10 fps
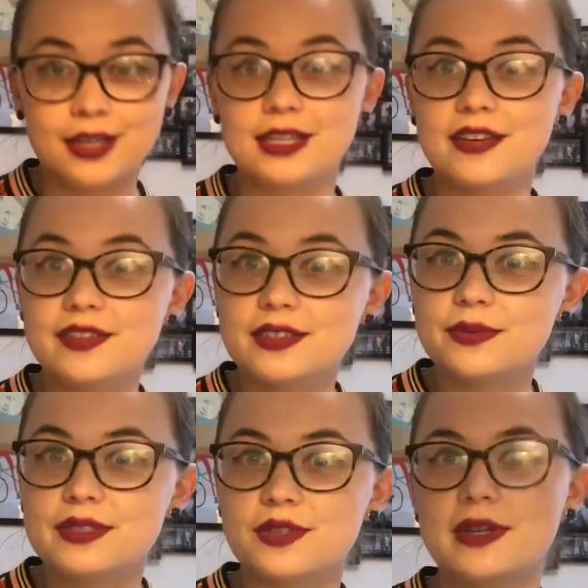Davis
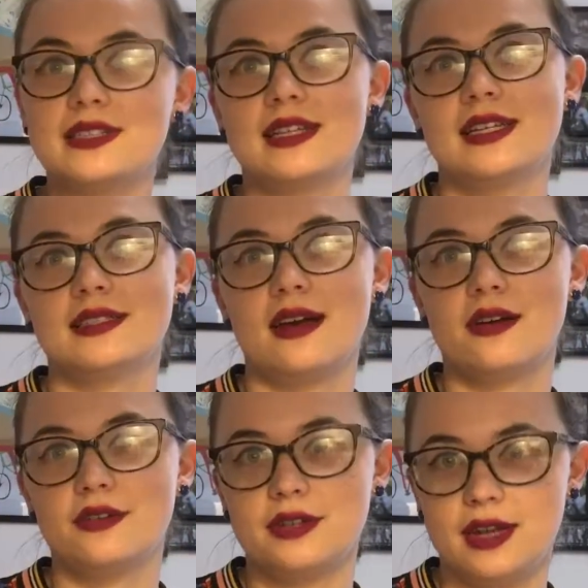was doing state
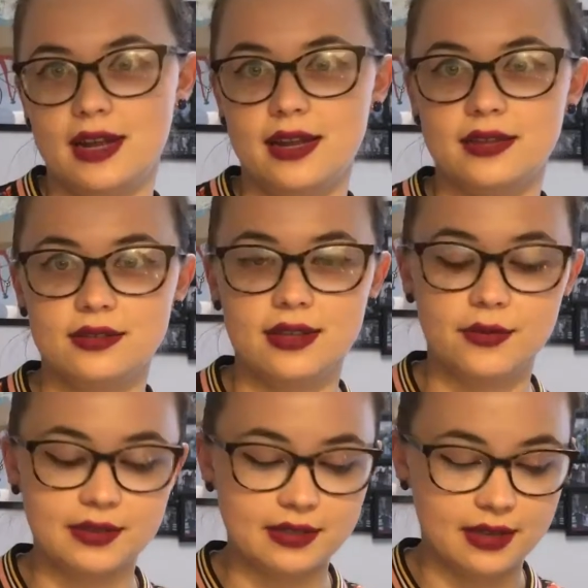soccer today, so that
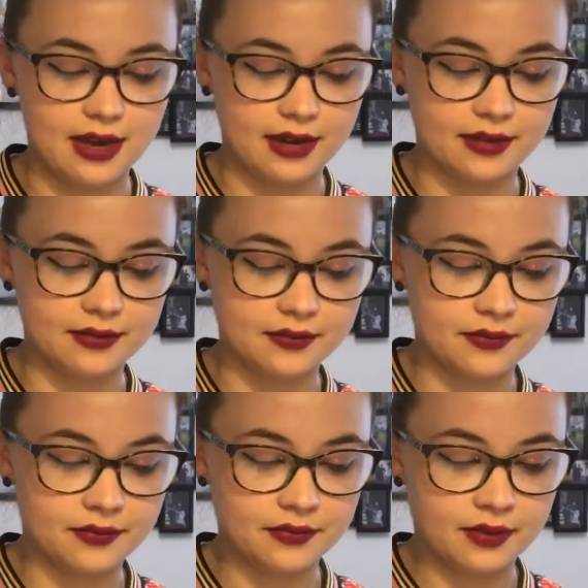was exciting.
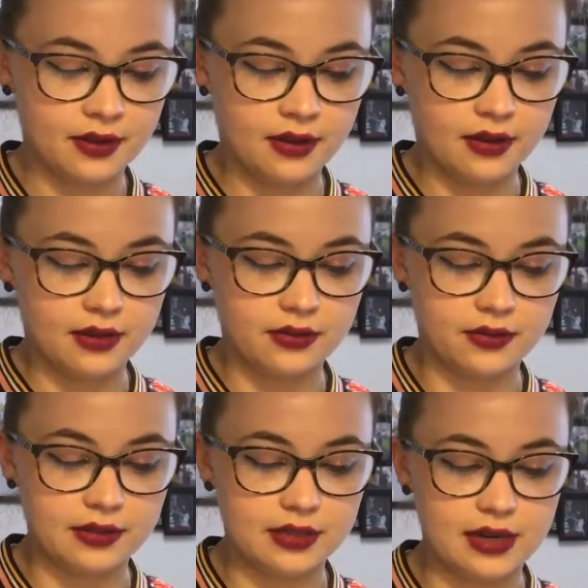So
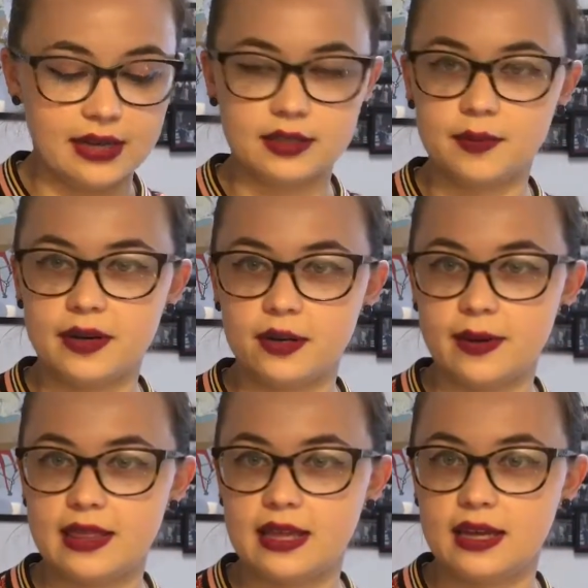it's today and tomorrow, I
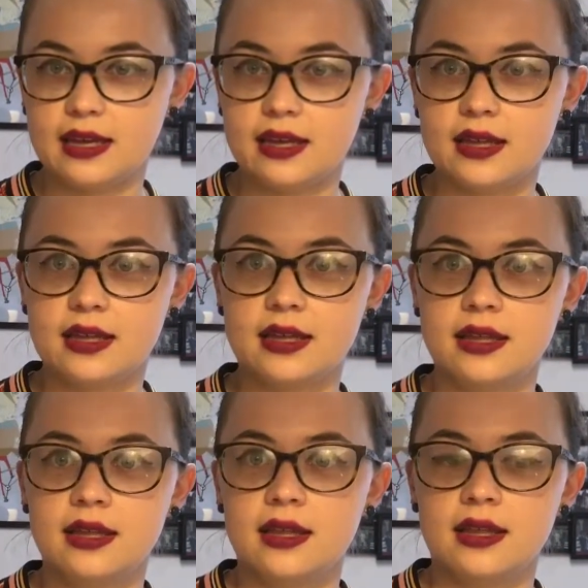think.
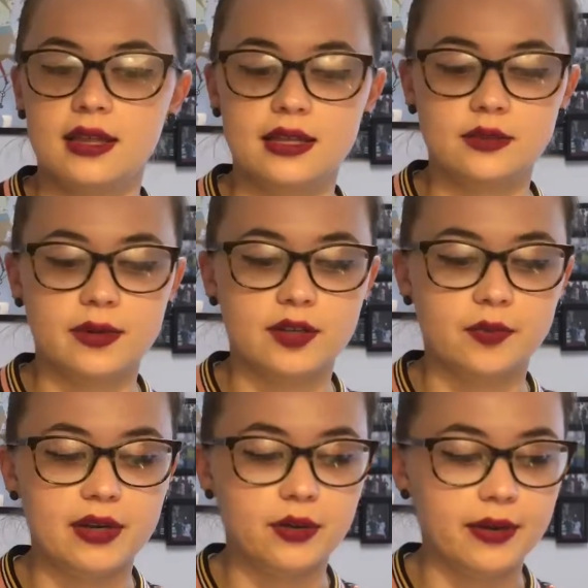That's what he'll
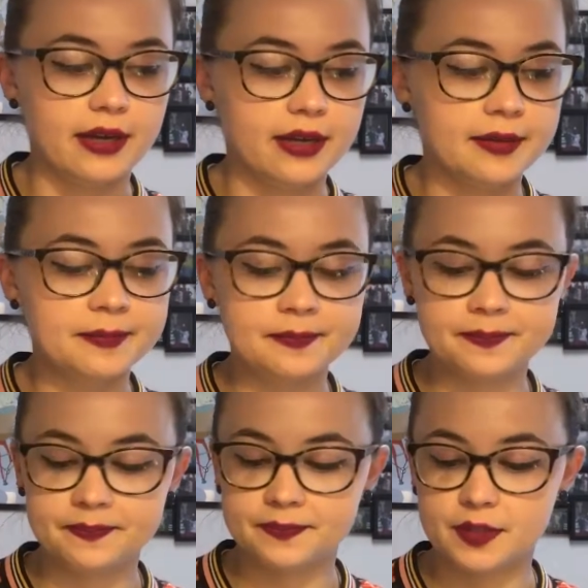be doing.
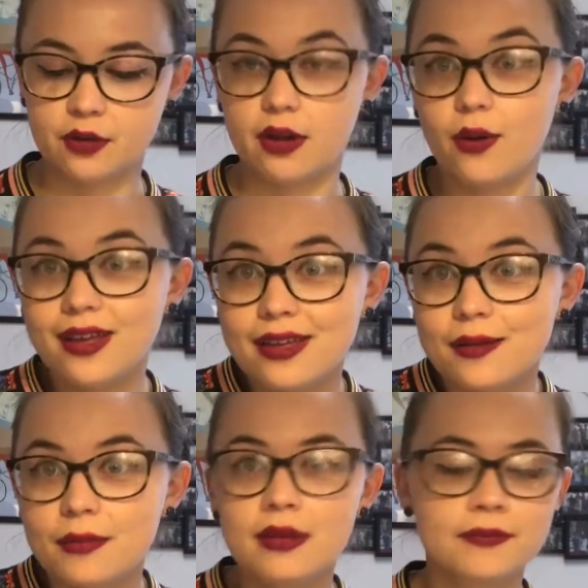So go
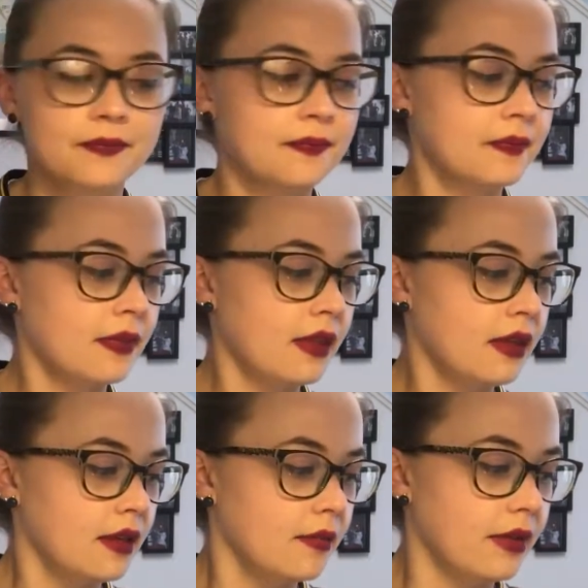him.
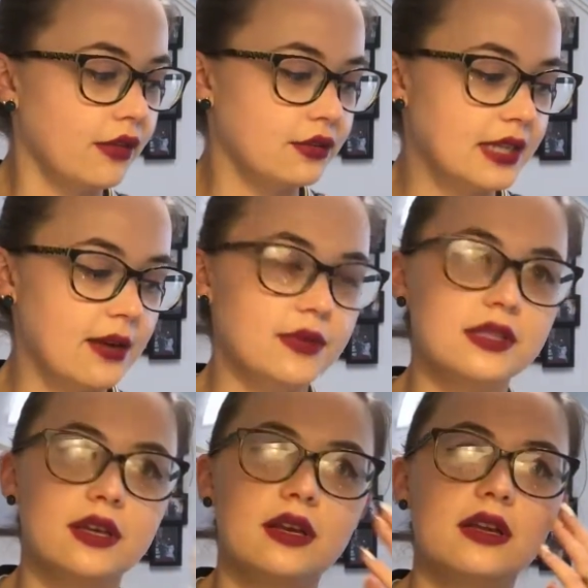Mother's Day was
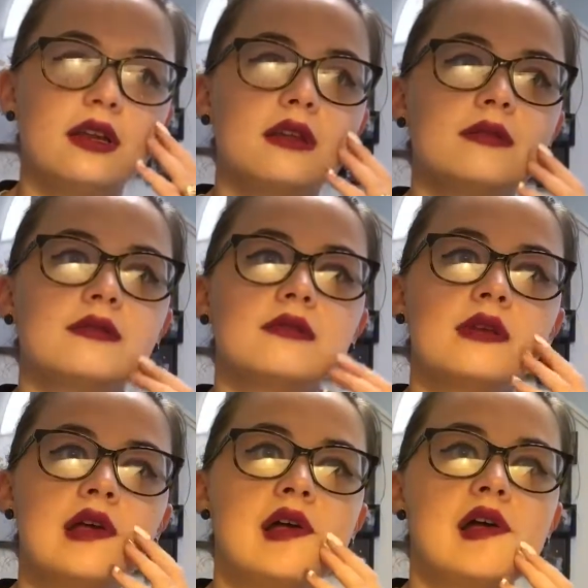good.
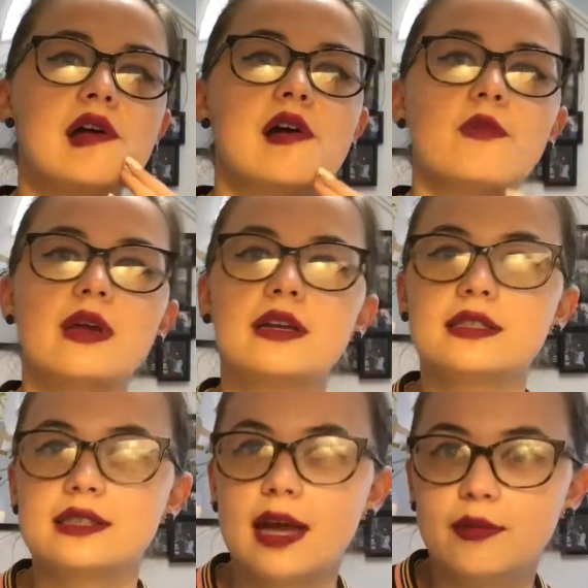And we got to
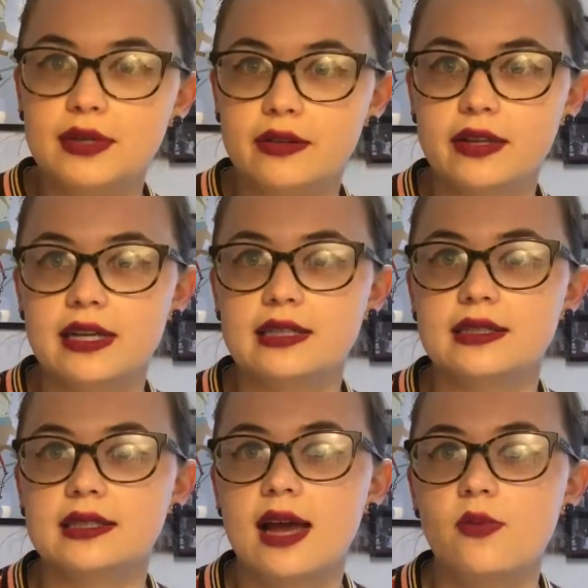Skype Dylan. He's in
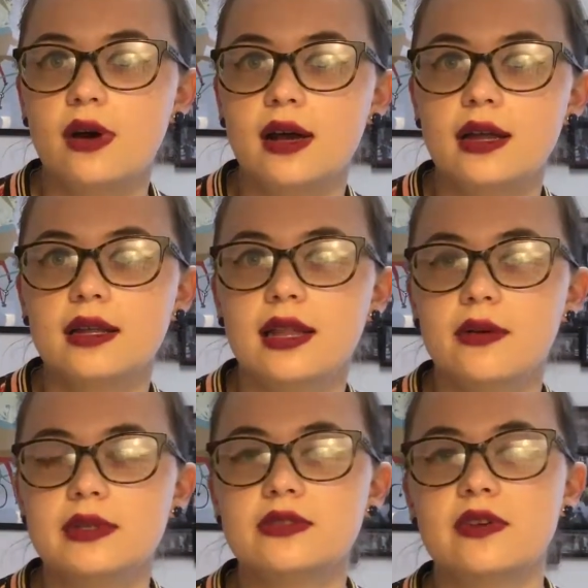Taiwan, and that
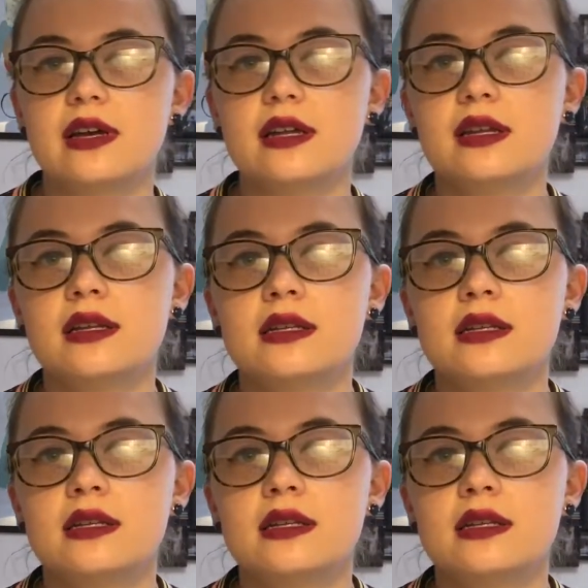was fun.